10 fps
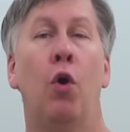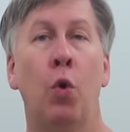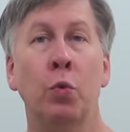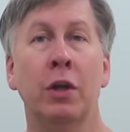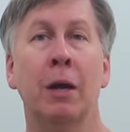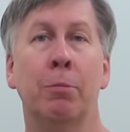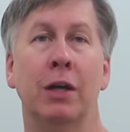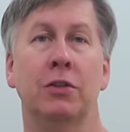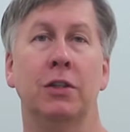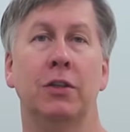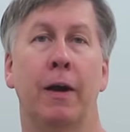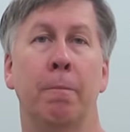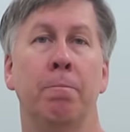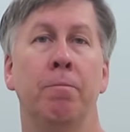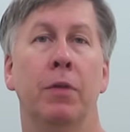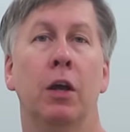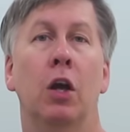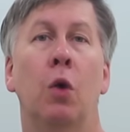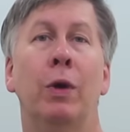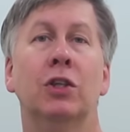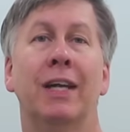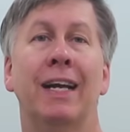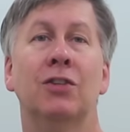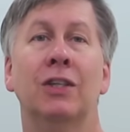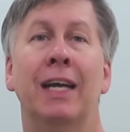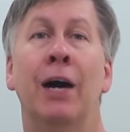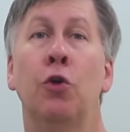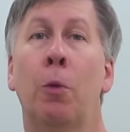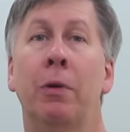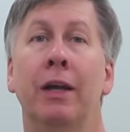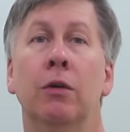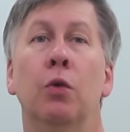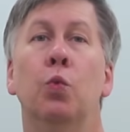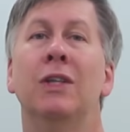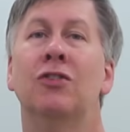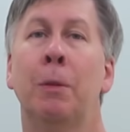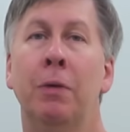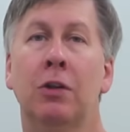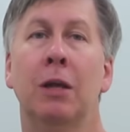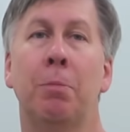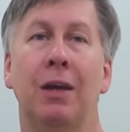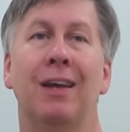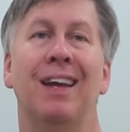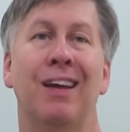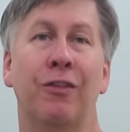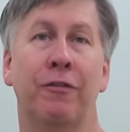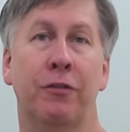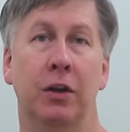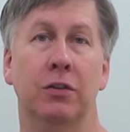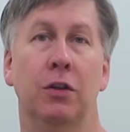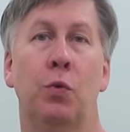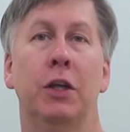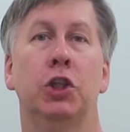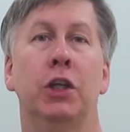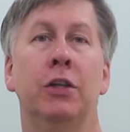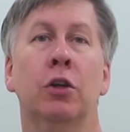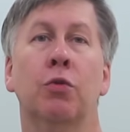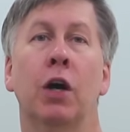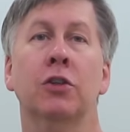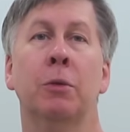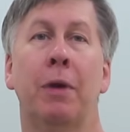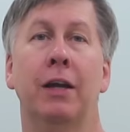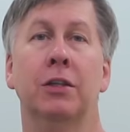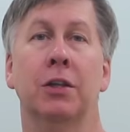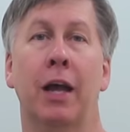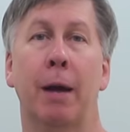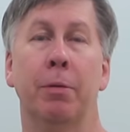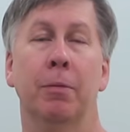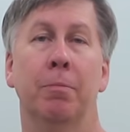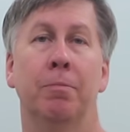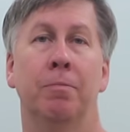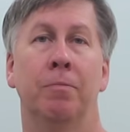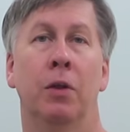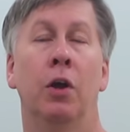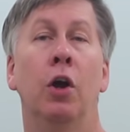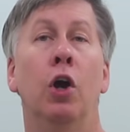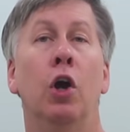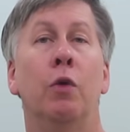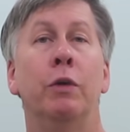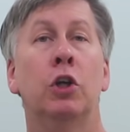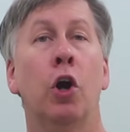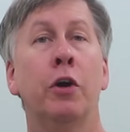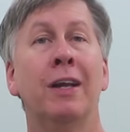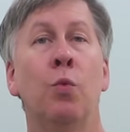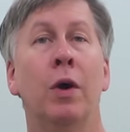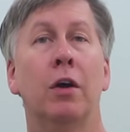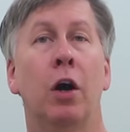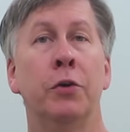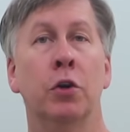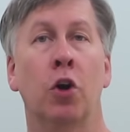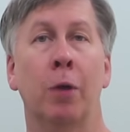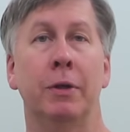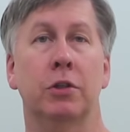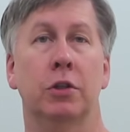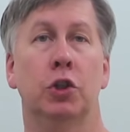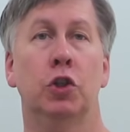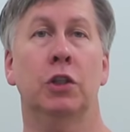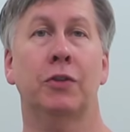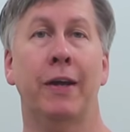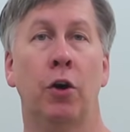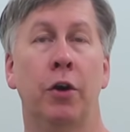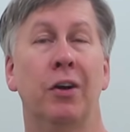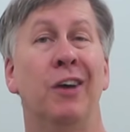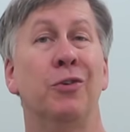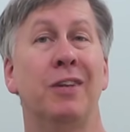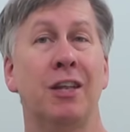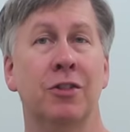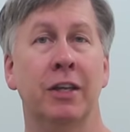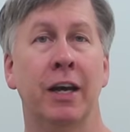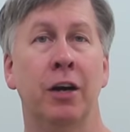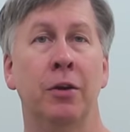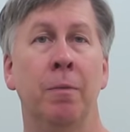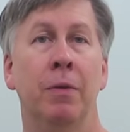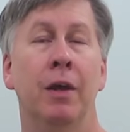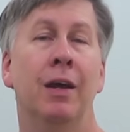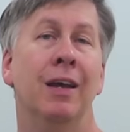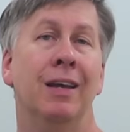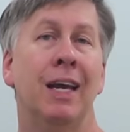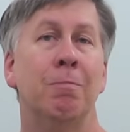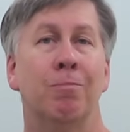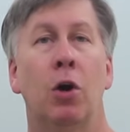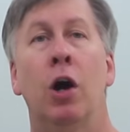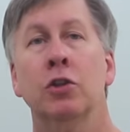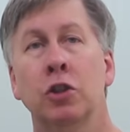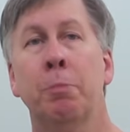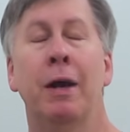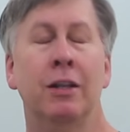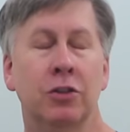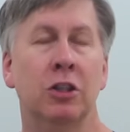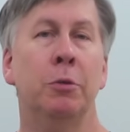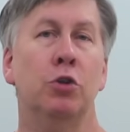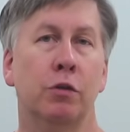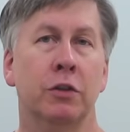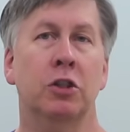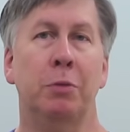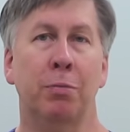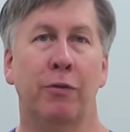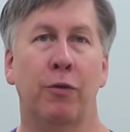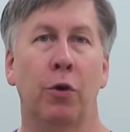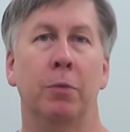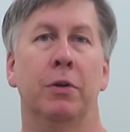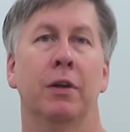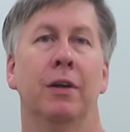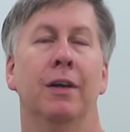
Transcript: only a breast exam, in which case the gown opening would typically be in the front with a sheet across the patient's lap. Regarding what undergarments should stay on underneath the gown, it also depends on the maneuvers to be performed.